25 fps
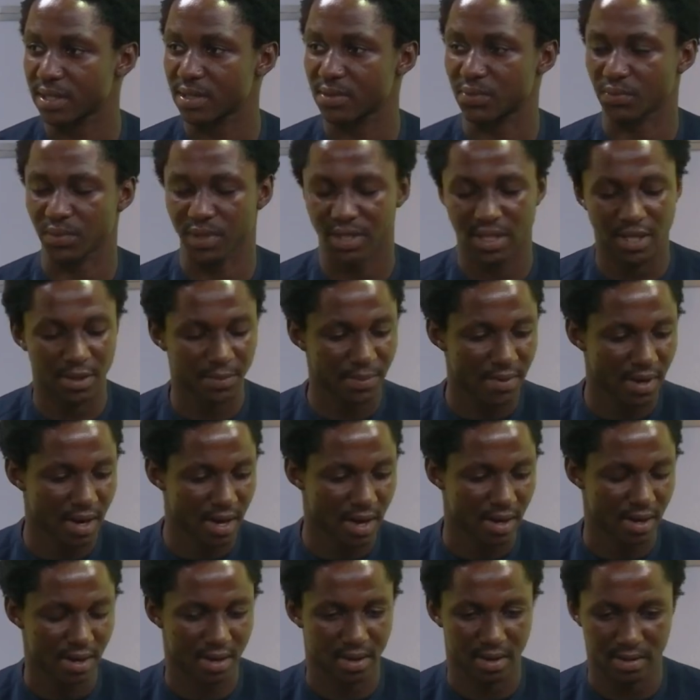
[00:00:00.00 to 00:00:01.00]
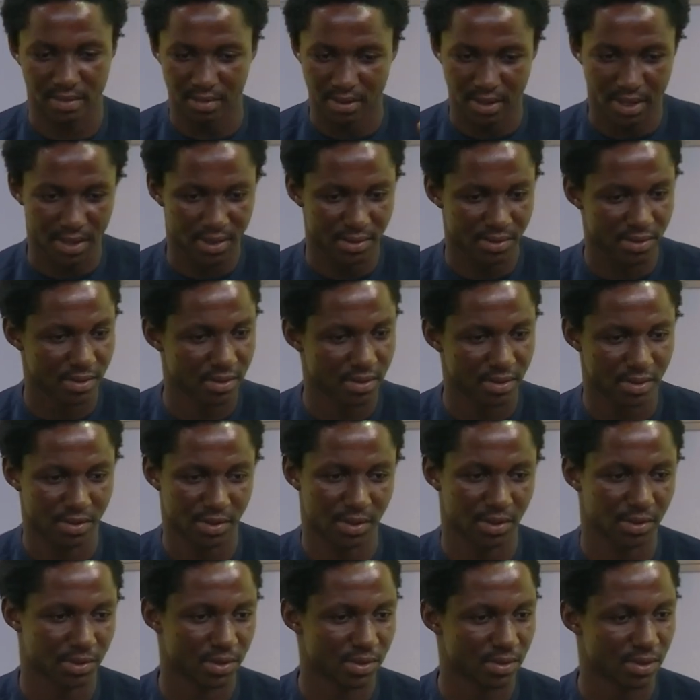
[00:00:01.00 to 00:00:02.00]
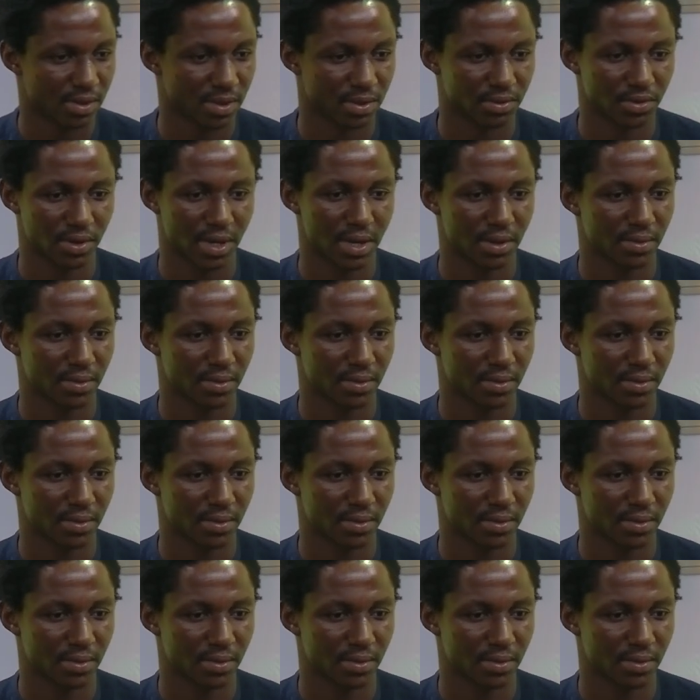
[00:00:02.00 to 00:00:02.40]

we keep our ears to the ground.